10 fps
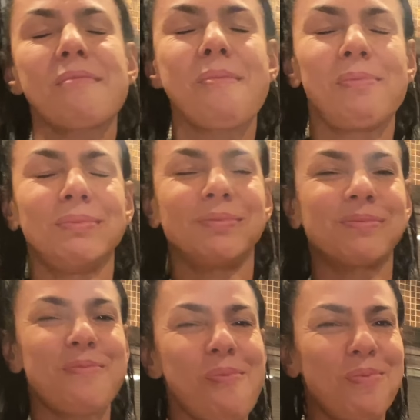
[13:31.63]
Stay
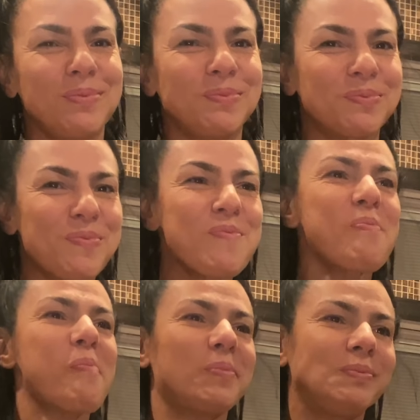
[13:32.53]
smart on your
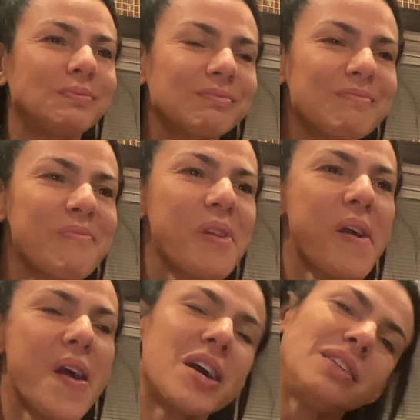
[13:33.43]
Sunday
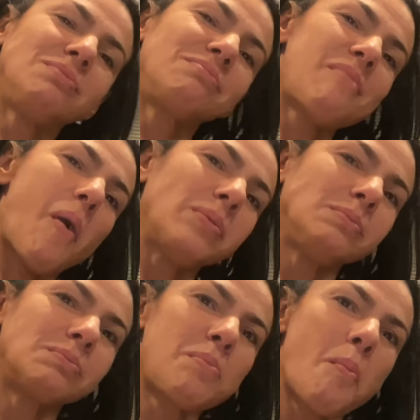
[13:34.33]
carbohydrate intake and
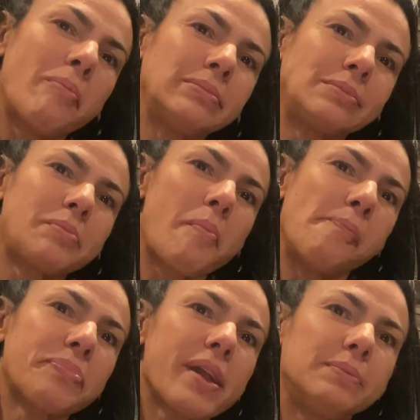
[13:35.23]
fat intake.
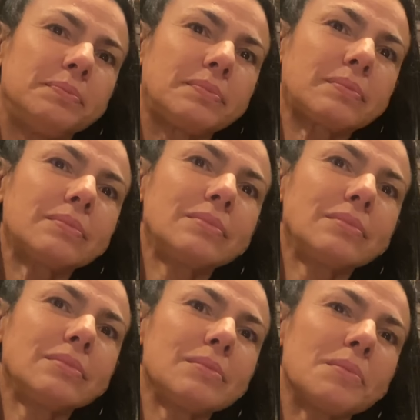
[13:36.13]

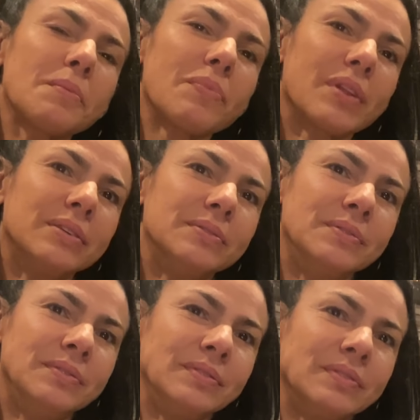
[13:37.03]
Um, I am sliced
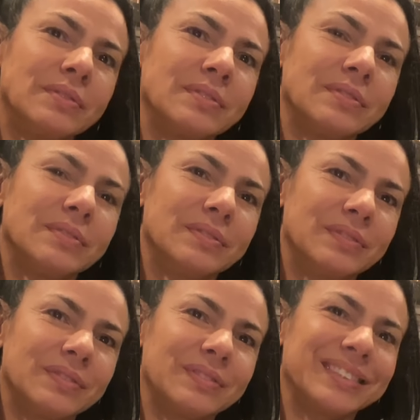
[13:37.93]
and diced.
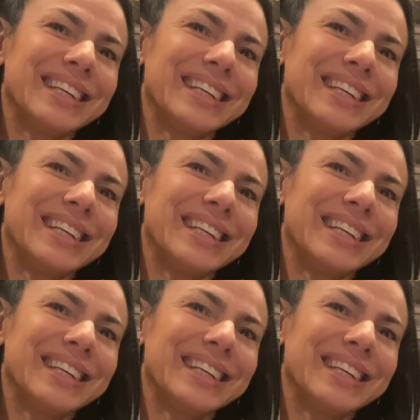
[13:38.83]
She's